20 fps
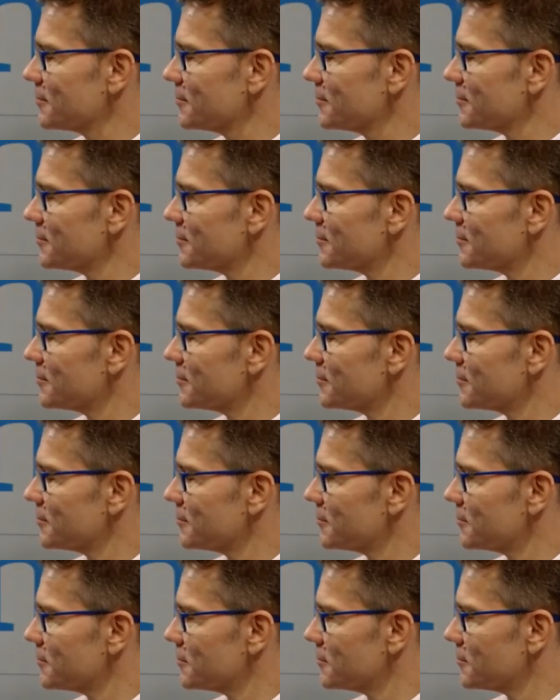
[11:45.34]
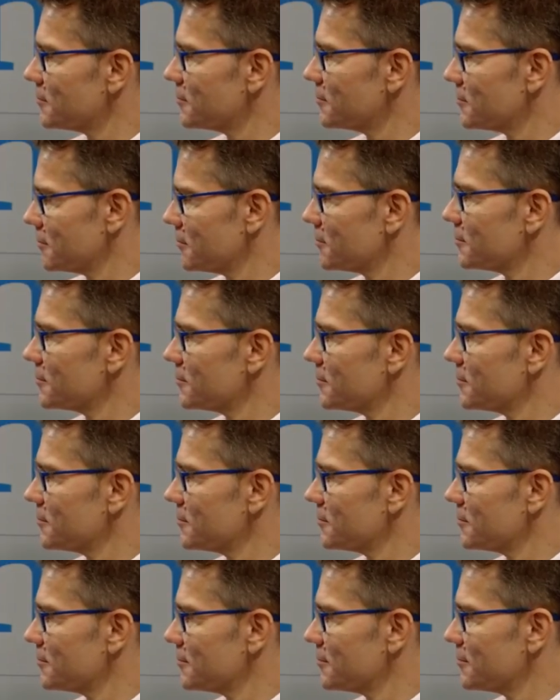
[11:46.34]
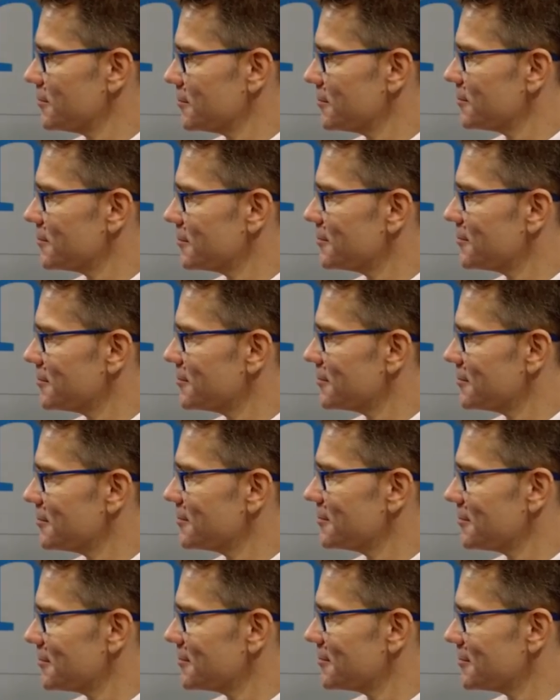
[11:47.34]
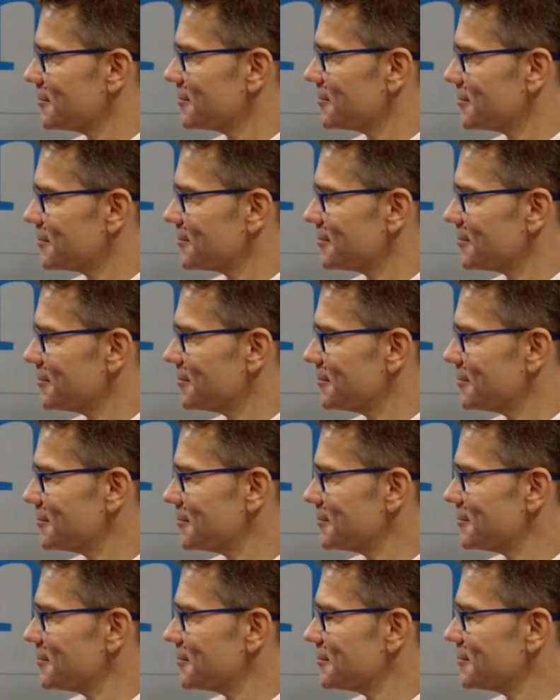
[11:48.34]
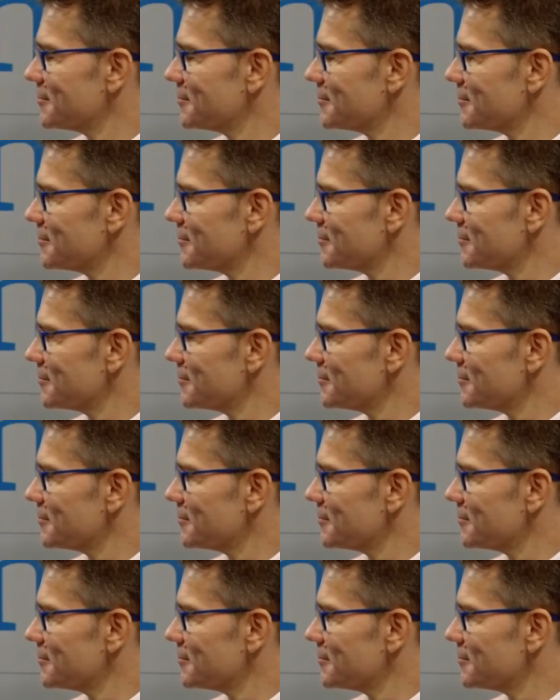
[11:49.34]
The person shown says nothing.